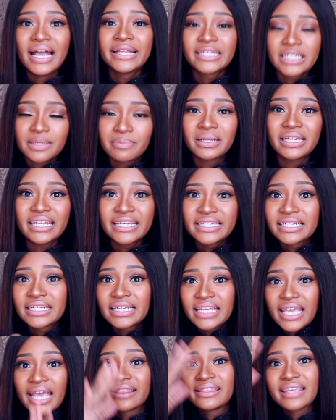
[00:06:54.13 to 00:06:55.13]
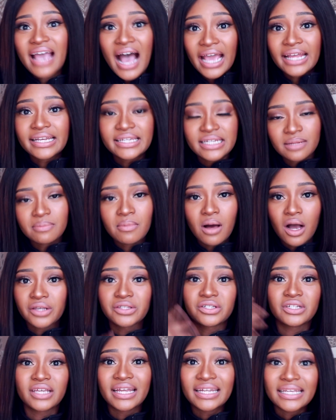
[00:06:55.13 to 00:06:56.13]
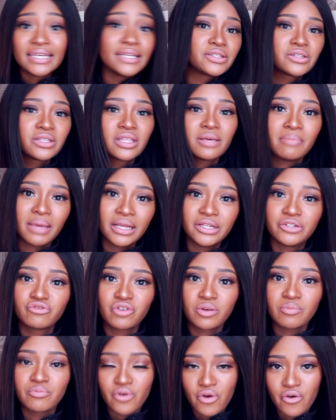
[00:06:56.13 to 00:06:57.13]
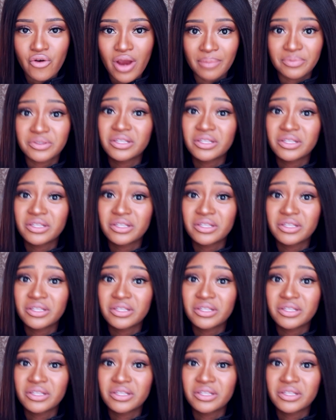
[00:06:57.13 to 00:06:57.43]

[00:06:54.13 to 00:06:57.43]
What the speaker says: typically didn't get the ideal marks to get into the mainstream program.